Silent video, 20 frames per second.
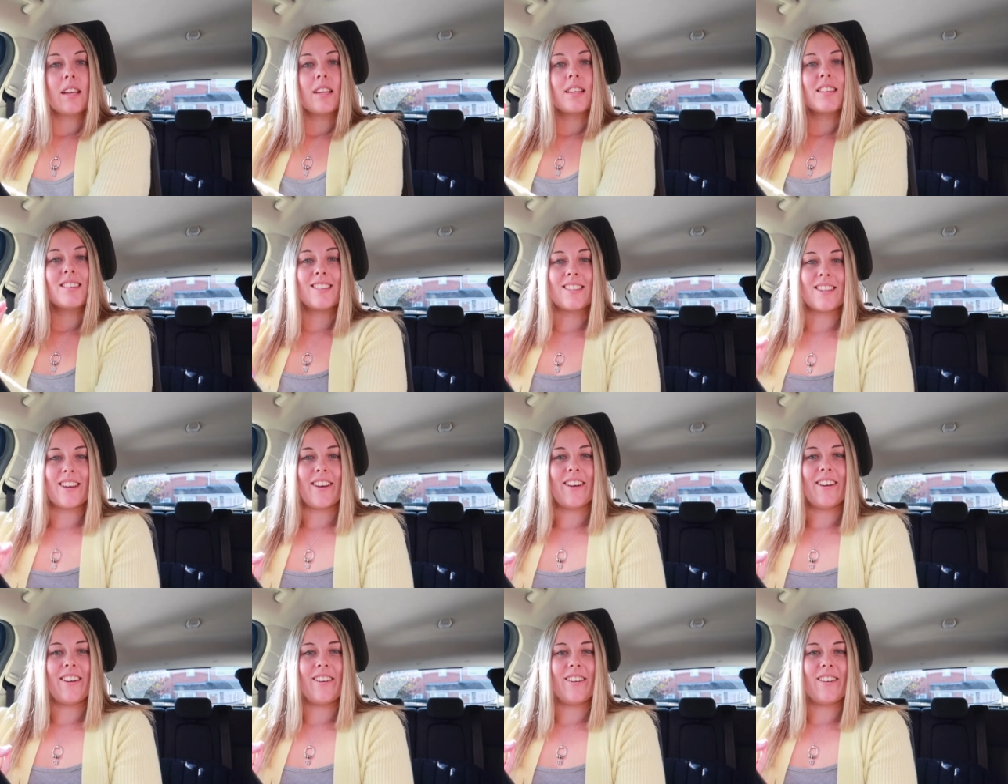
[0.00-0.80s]

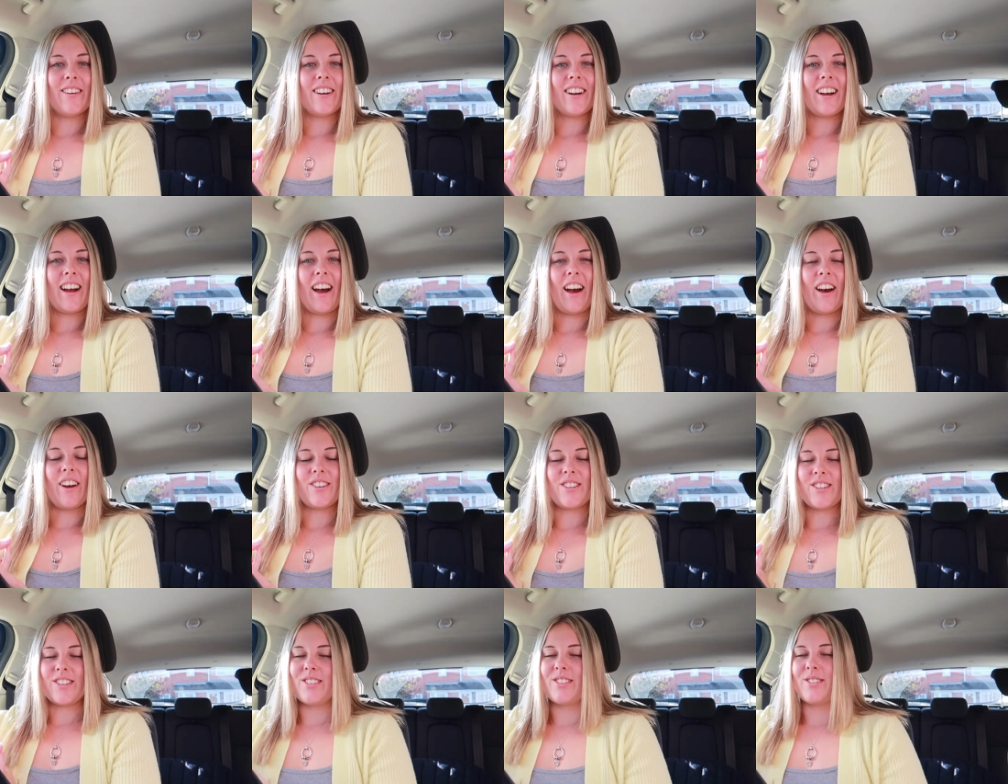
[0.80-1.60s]
so I
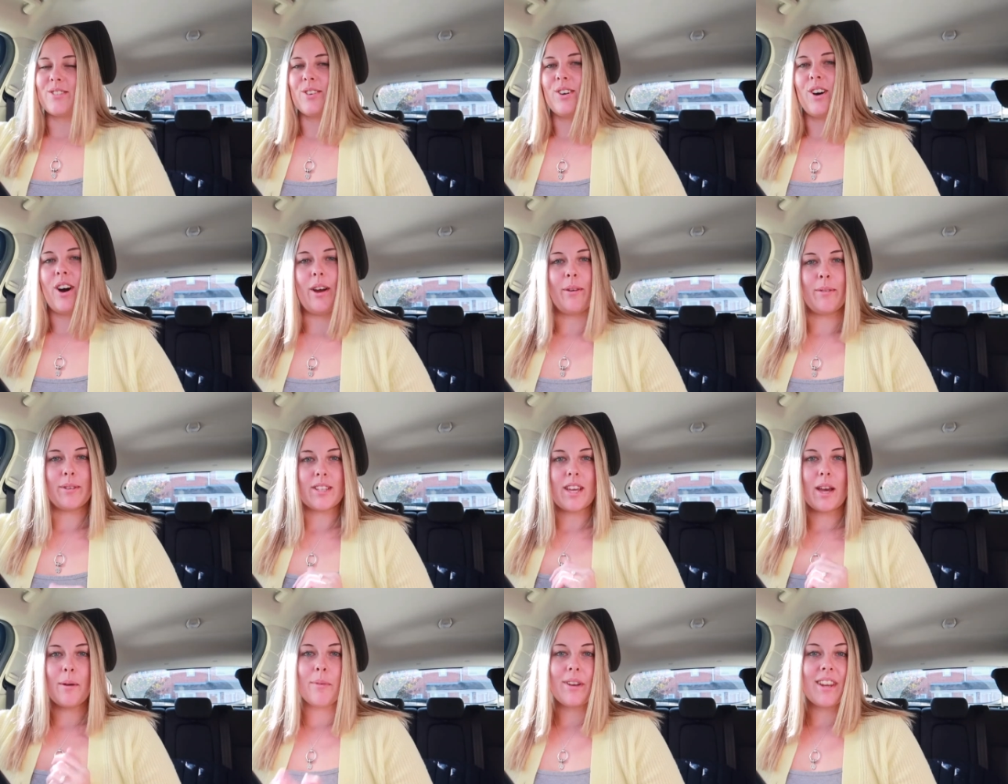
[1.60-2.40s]
just thought I would
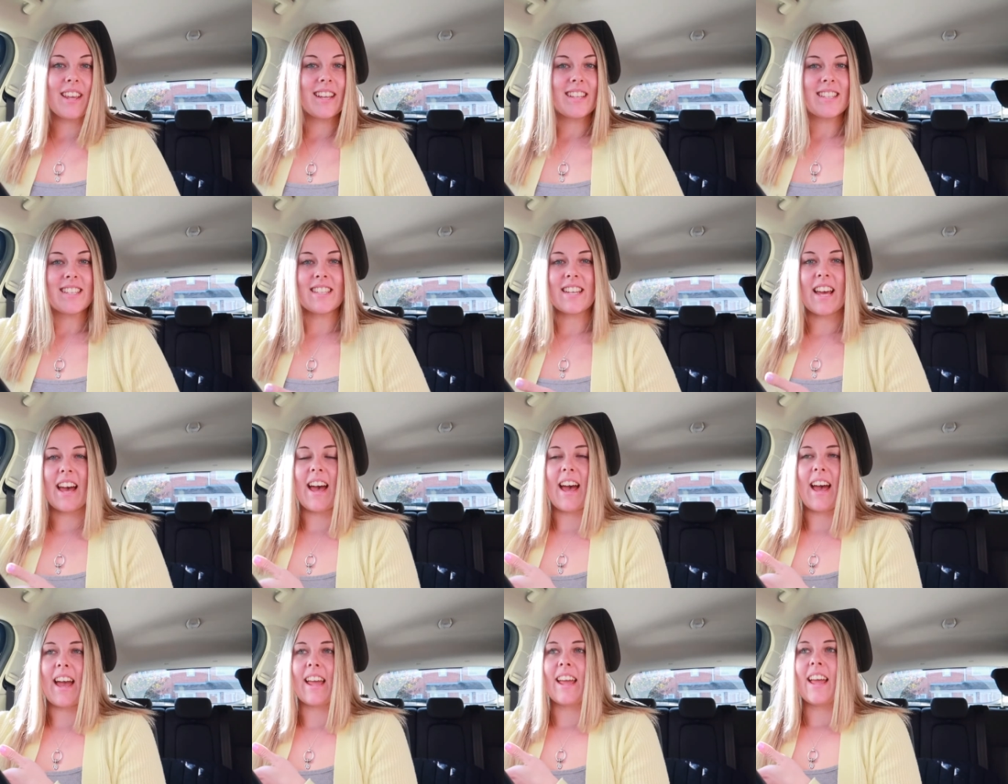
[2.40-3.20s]
come on here
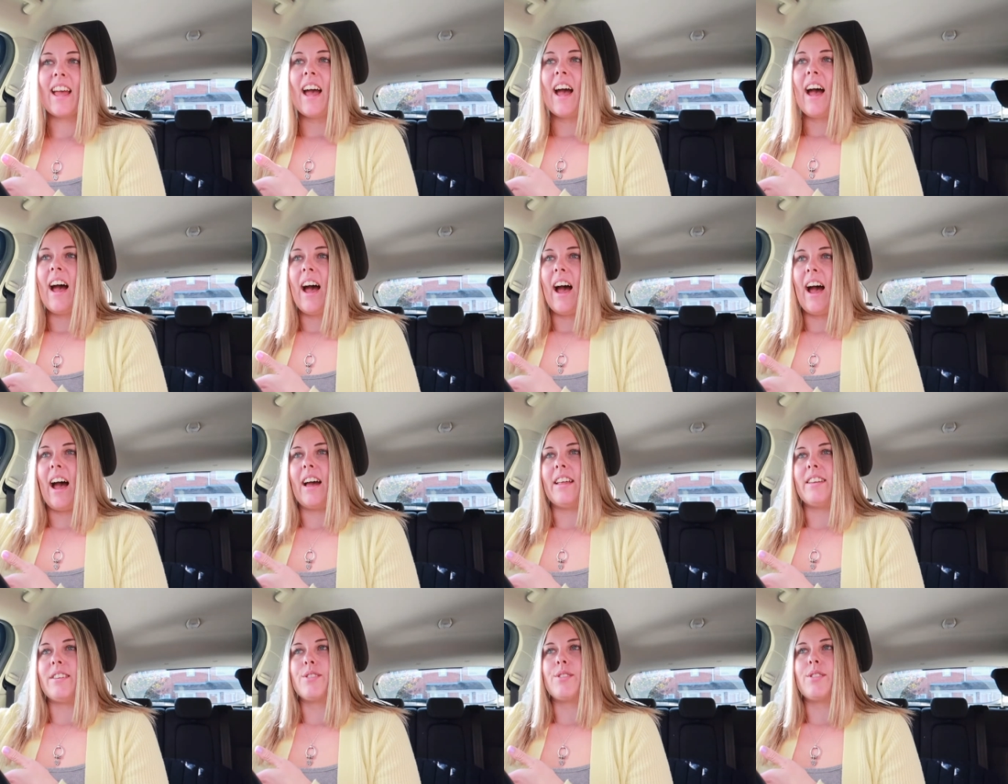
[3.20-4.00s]
today
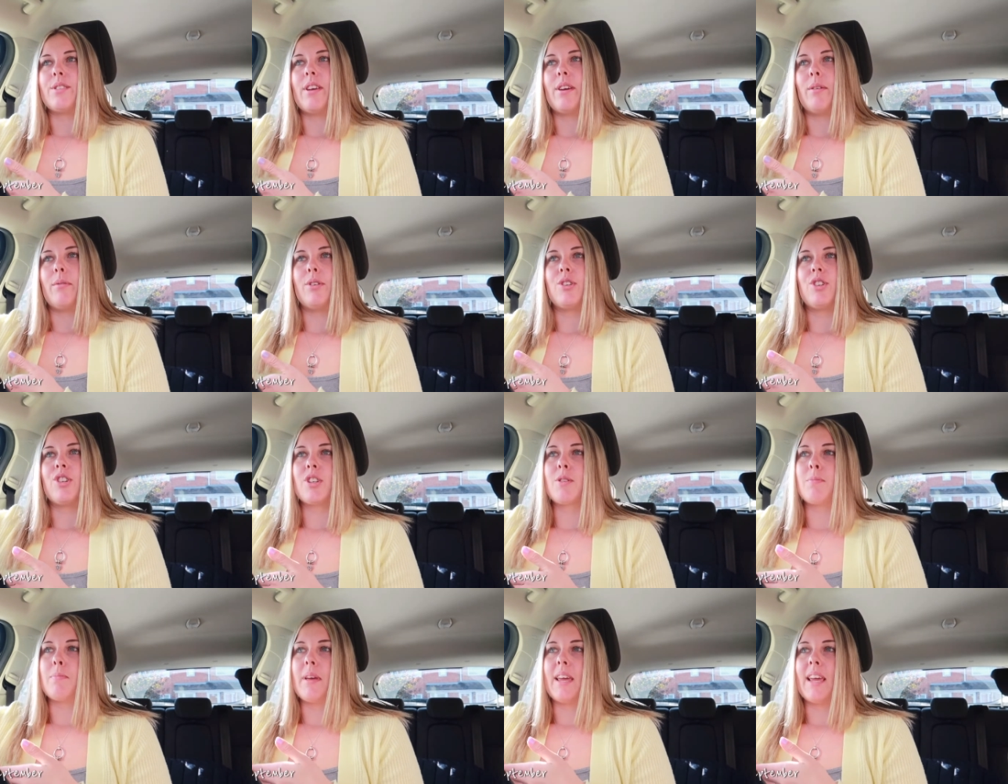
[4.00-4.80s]
and it would
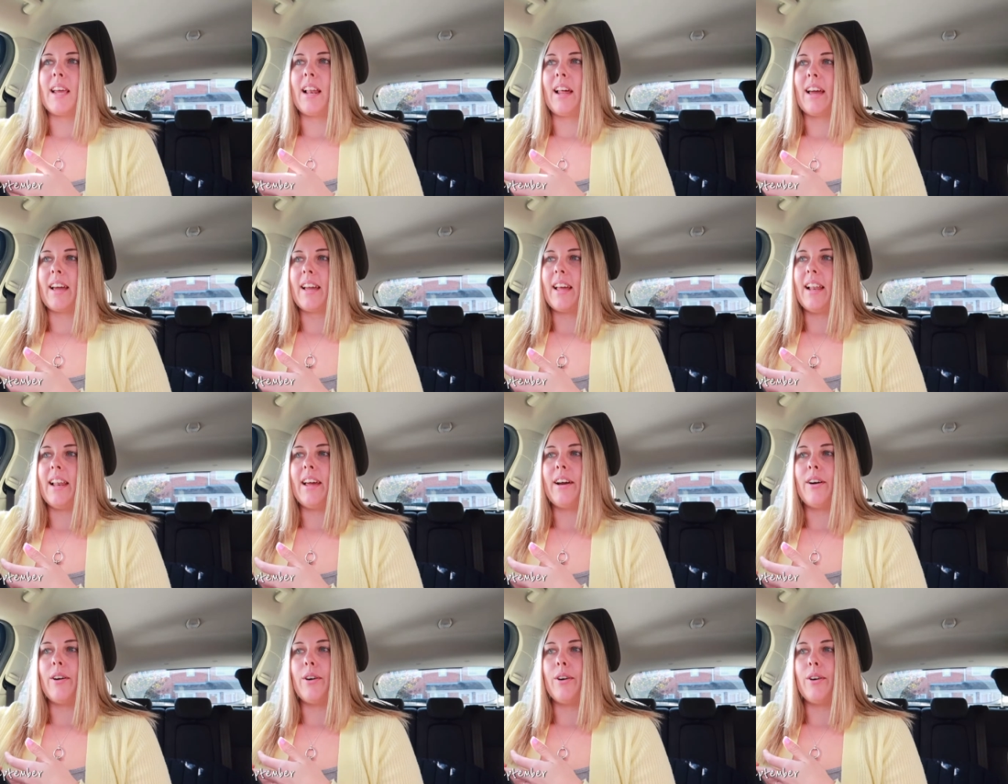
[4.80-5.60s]
just be like a
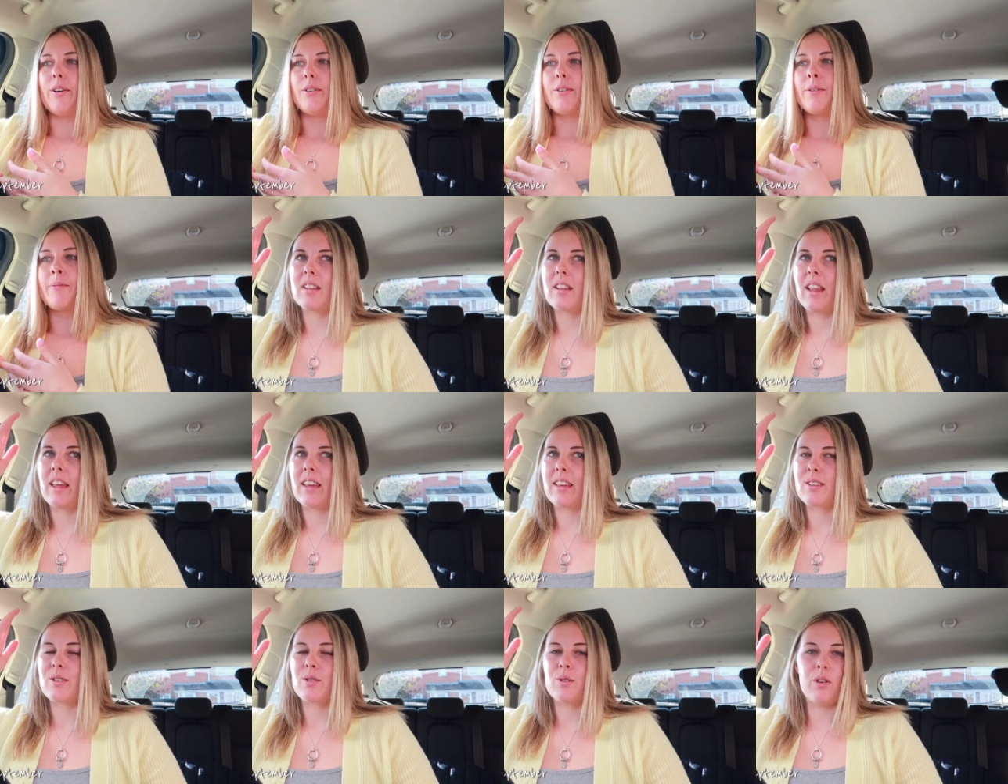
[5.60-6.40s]
little,
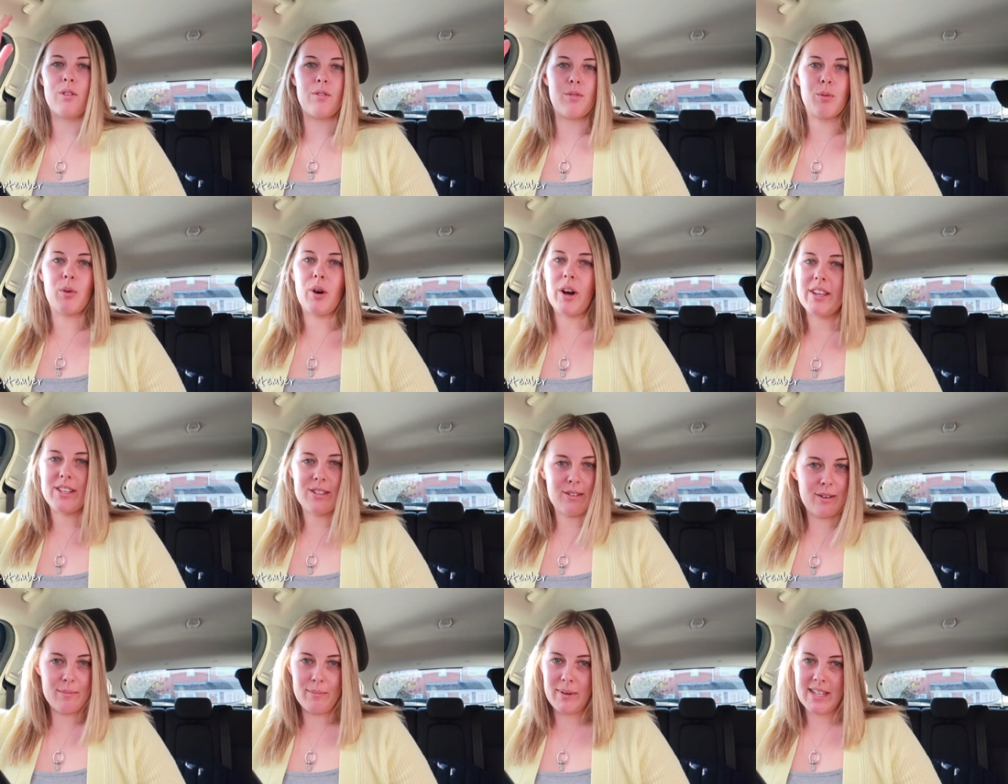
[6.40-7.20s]
like sort of what I
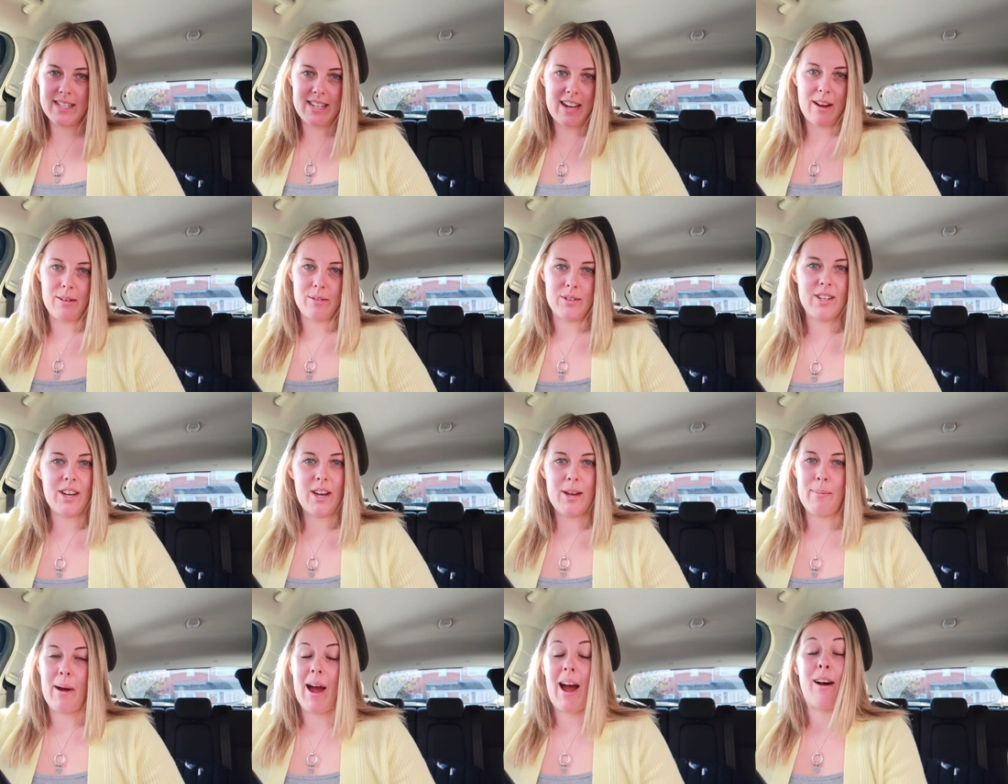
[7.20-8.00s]
do in my
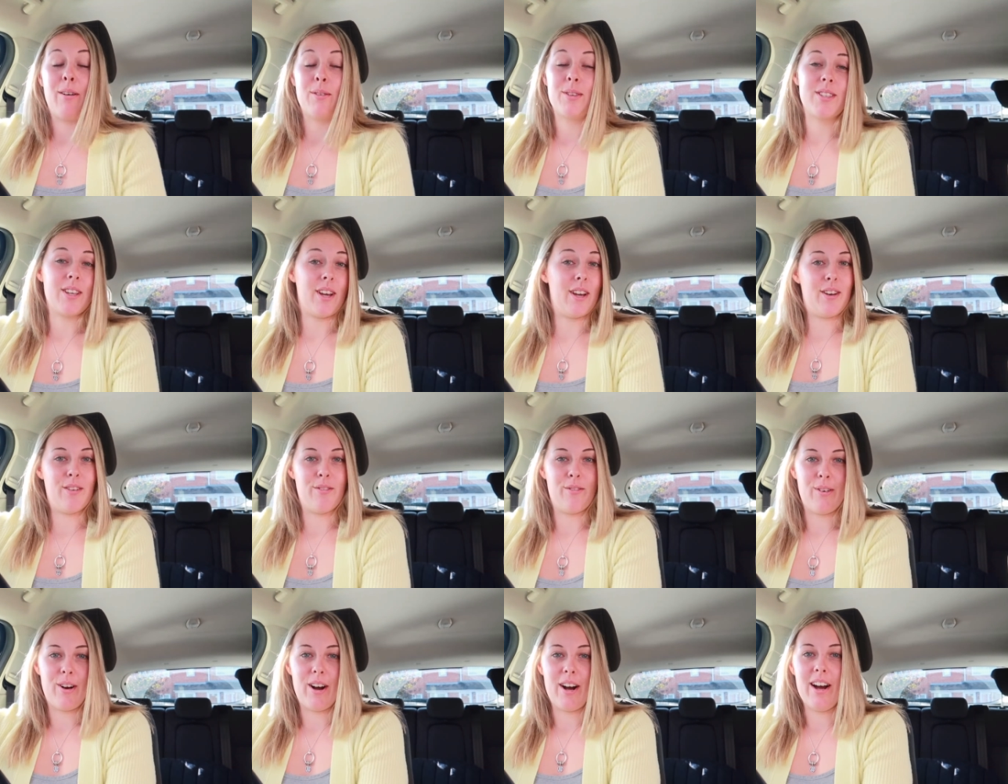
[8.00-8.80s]
downtime outside
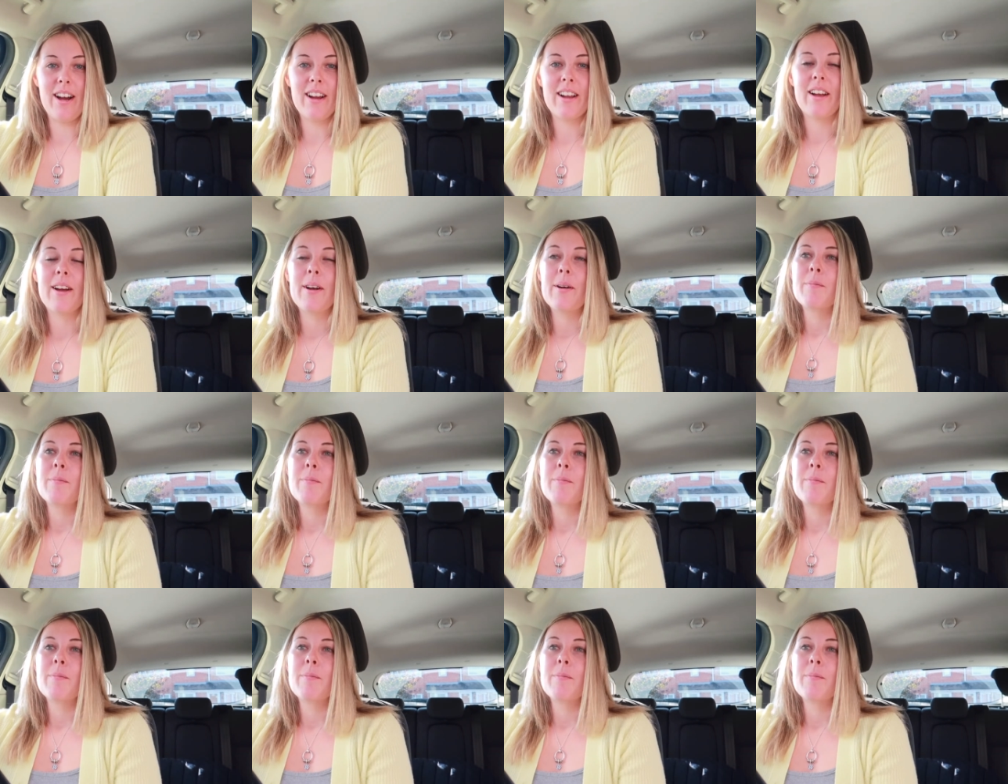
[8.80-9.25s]
of work.